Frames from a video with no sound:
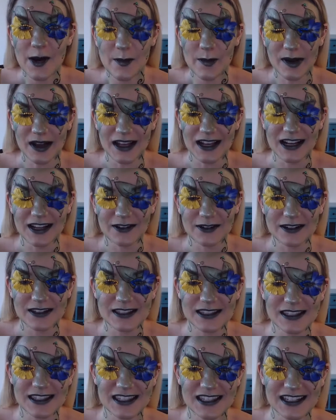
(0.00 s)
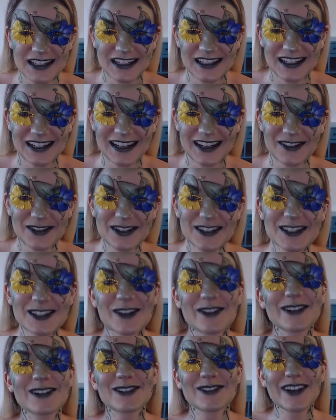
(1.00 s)
but it was it was so
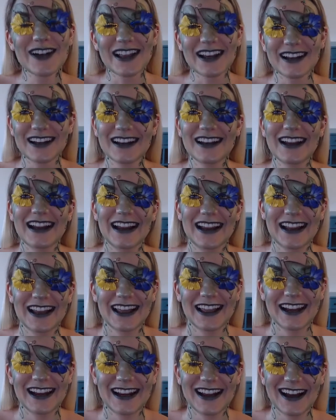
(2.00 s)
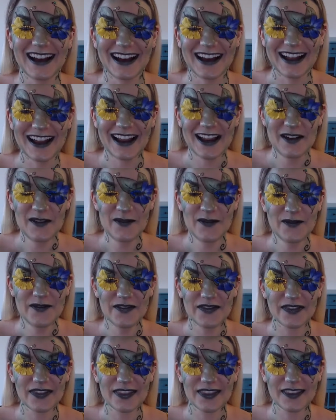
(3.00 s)
much fun and
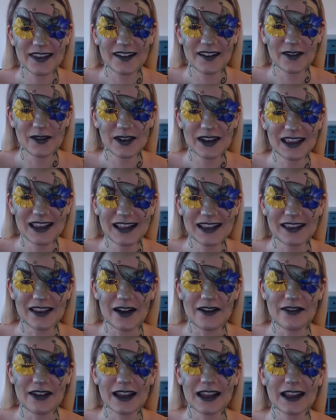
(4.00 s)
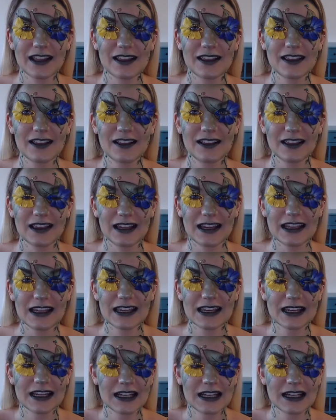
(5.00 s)
i'm really loving like